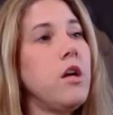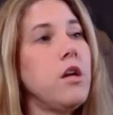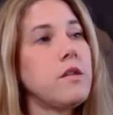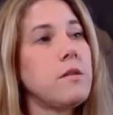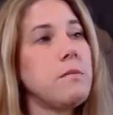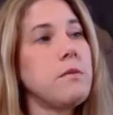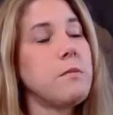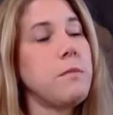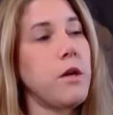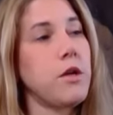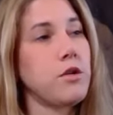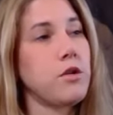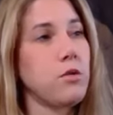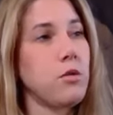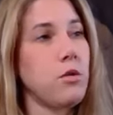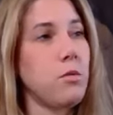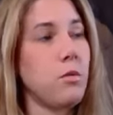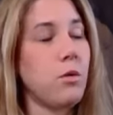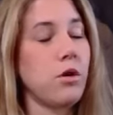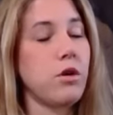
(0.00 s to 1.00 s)
some
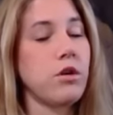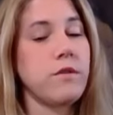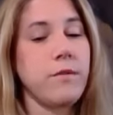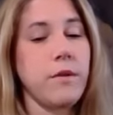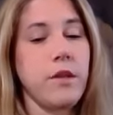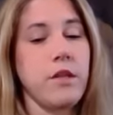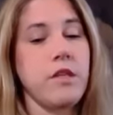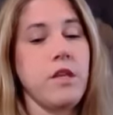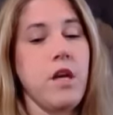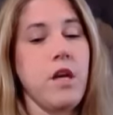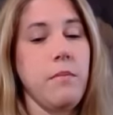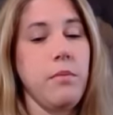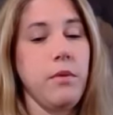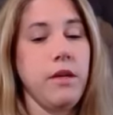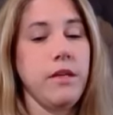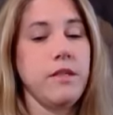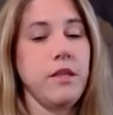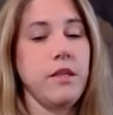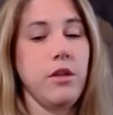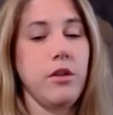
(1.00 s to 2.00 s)
special awards for the top
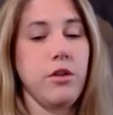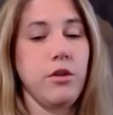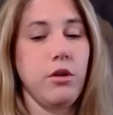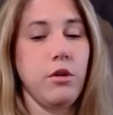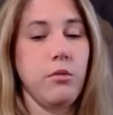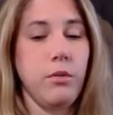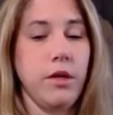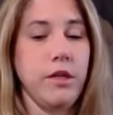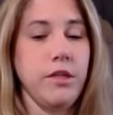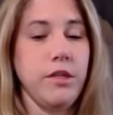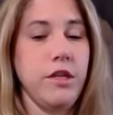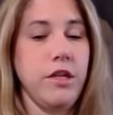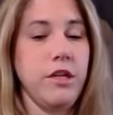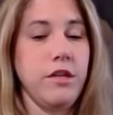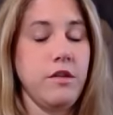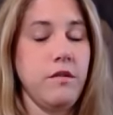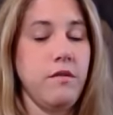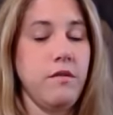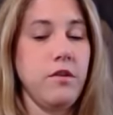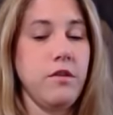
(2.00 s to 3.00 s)
placing thoroughbreds in
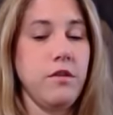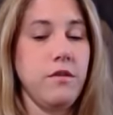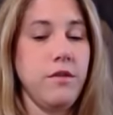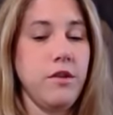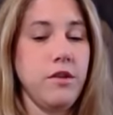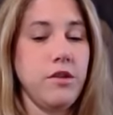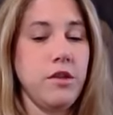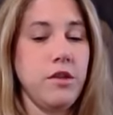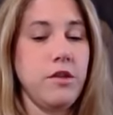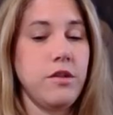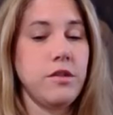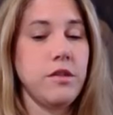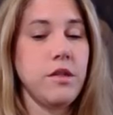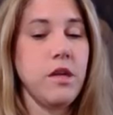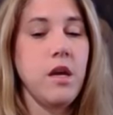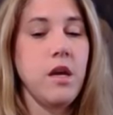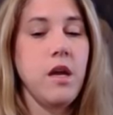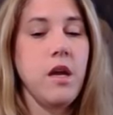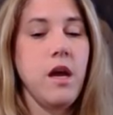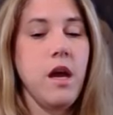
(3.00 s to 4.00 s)
each of the divisions.
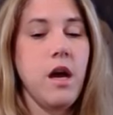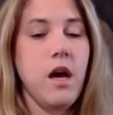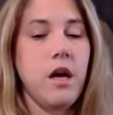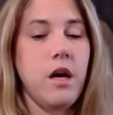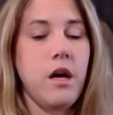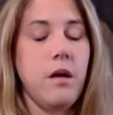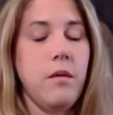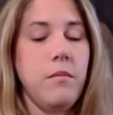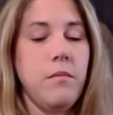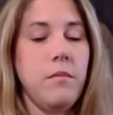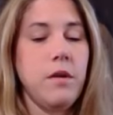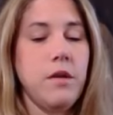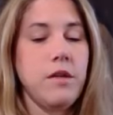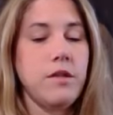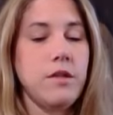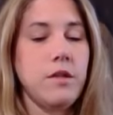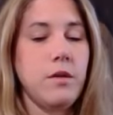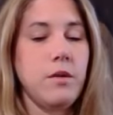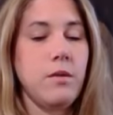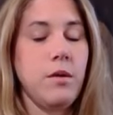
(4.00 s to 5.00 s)

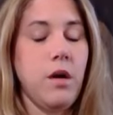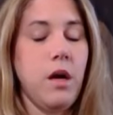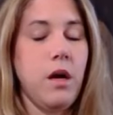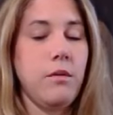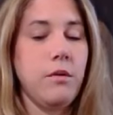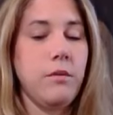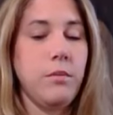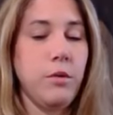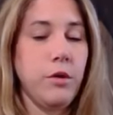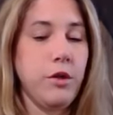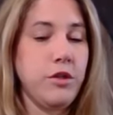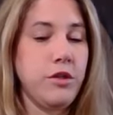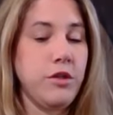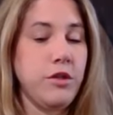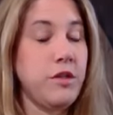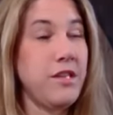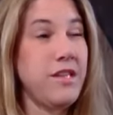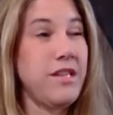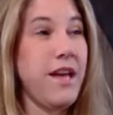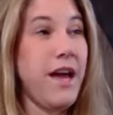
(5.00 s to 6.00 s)
So I would point
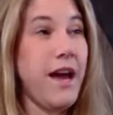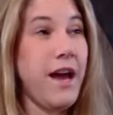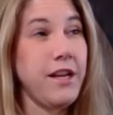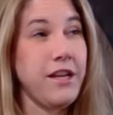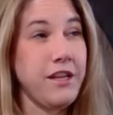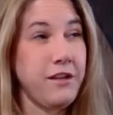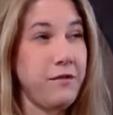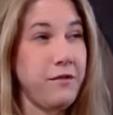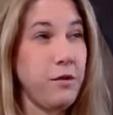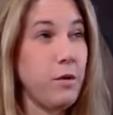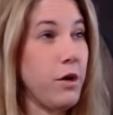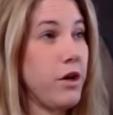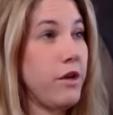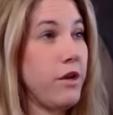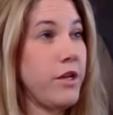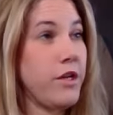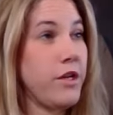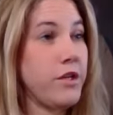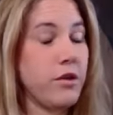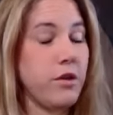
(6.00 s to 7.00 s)
you to that if you are an
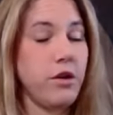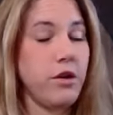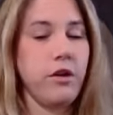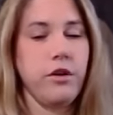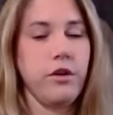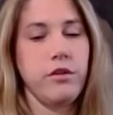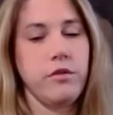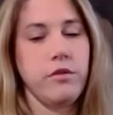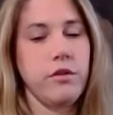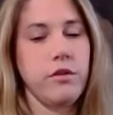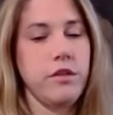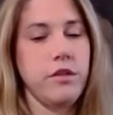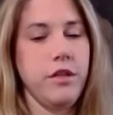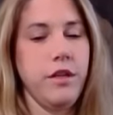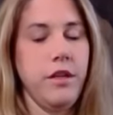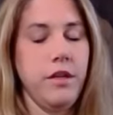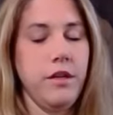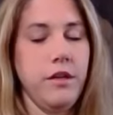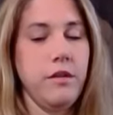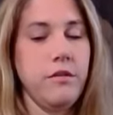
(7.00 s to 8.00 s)
eventer and you're interested
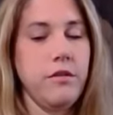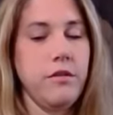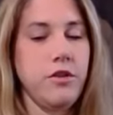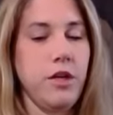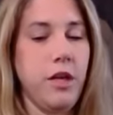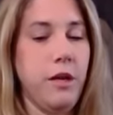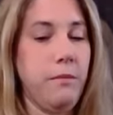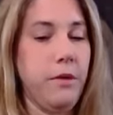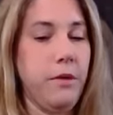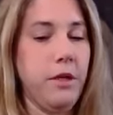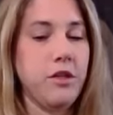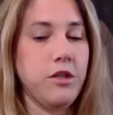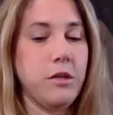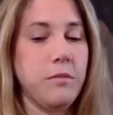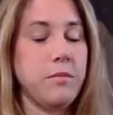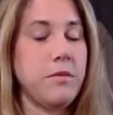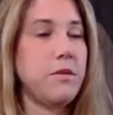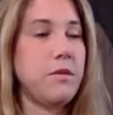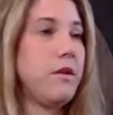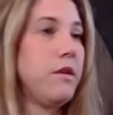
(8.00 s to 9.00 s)
in
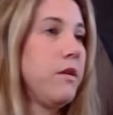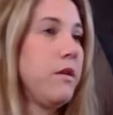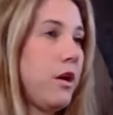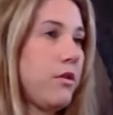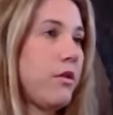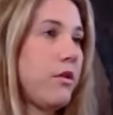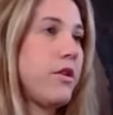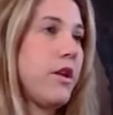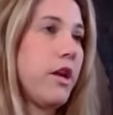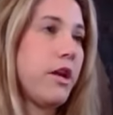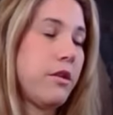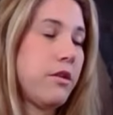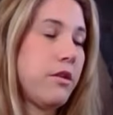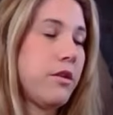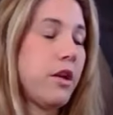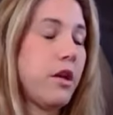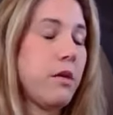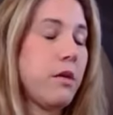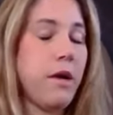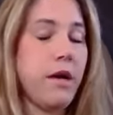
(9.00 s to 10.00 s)
championships, other than
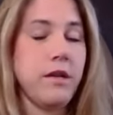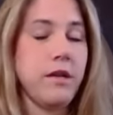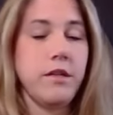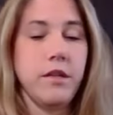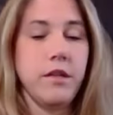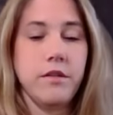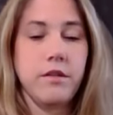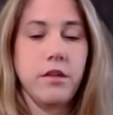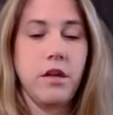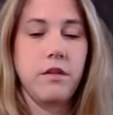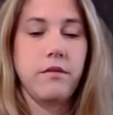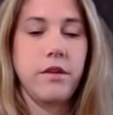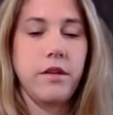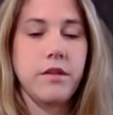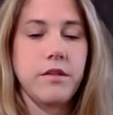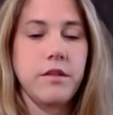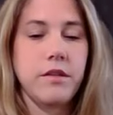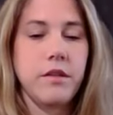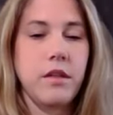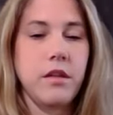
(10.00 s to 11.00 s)
the combined test,
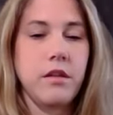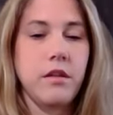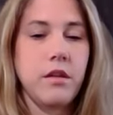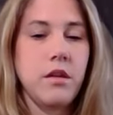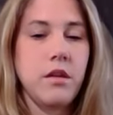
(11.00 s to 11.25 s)
obviously.